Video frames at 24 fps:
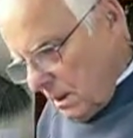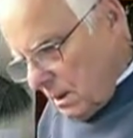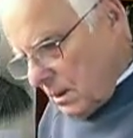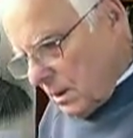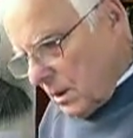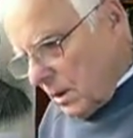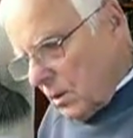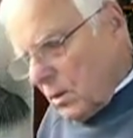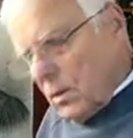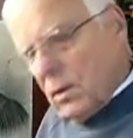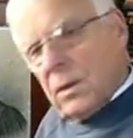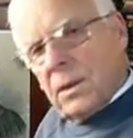
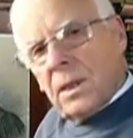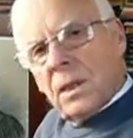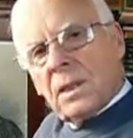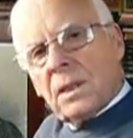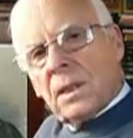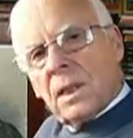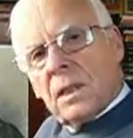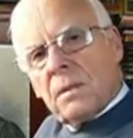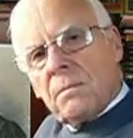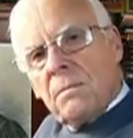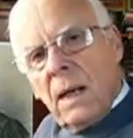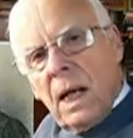The Lord is
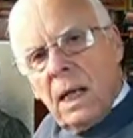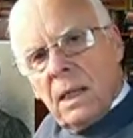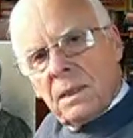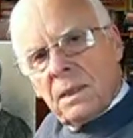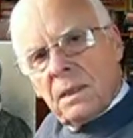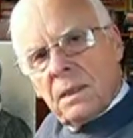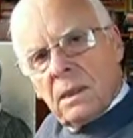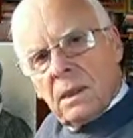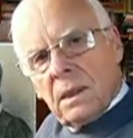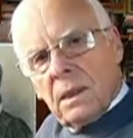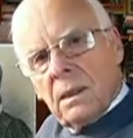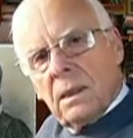his
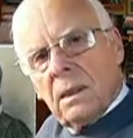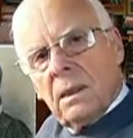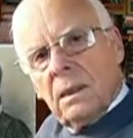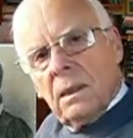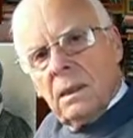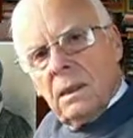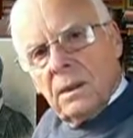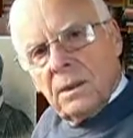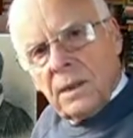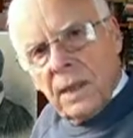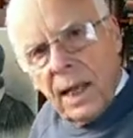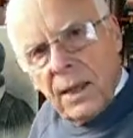master,
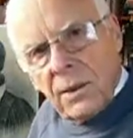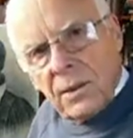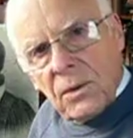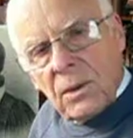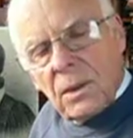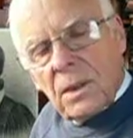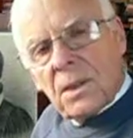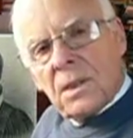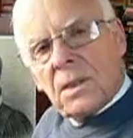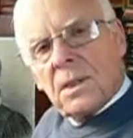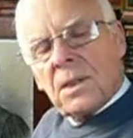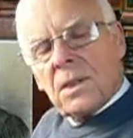
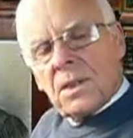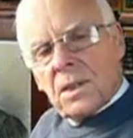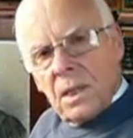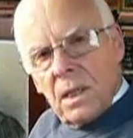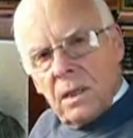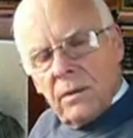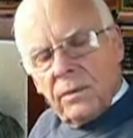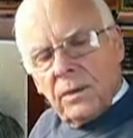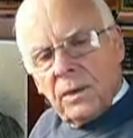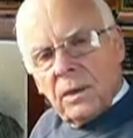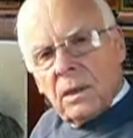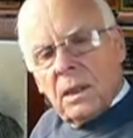Daniel is the
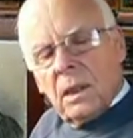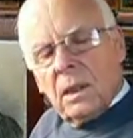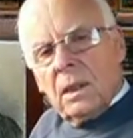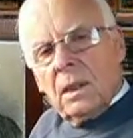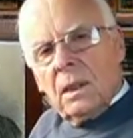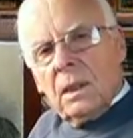servant,